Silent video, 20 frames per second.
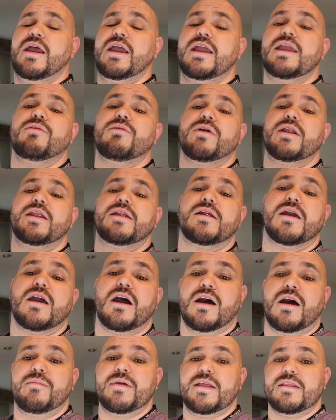and get ready to
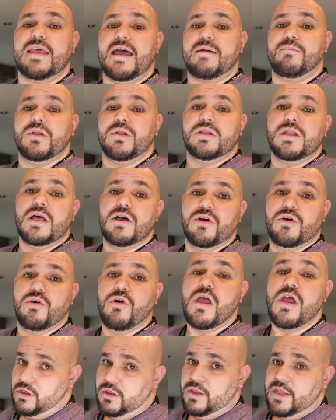comment that
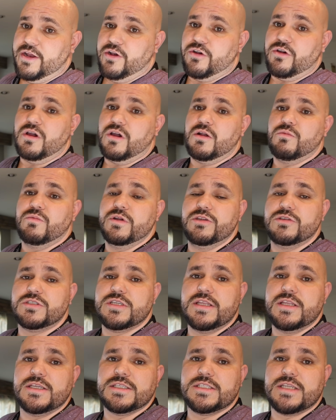below later on when you
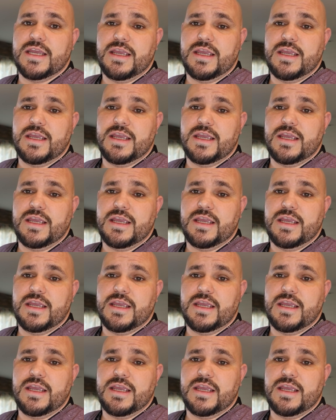see this